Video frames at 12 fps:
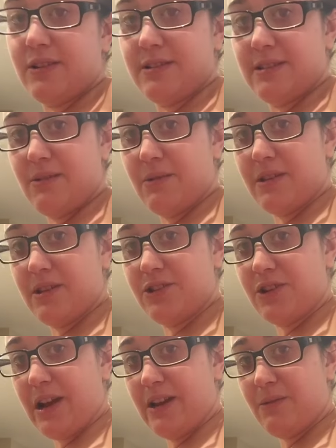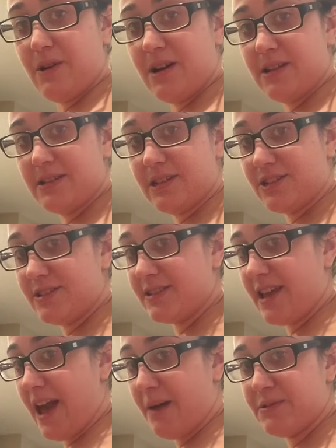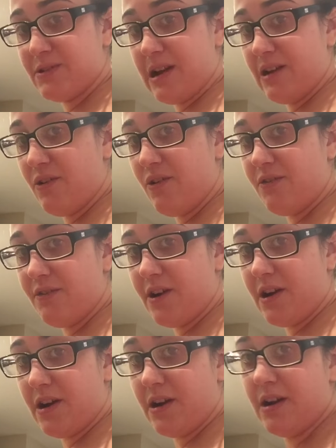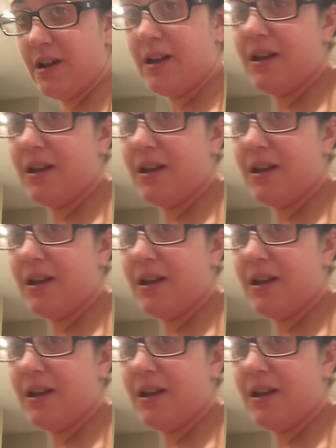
can see where the drain was. It just scabs right over.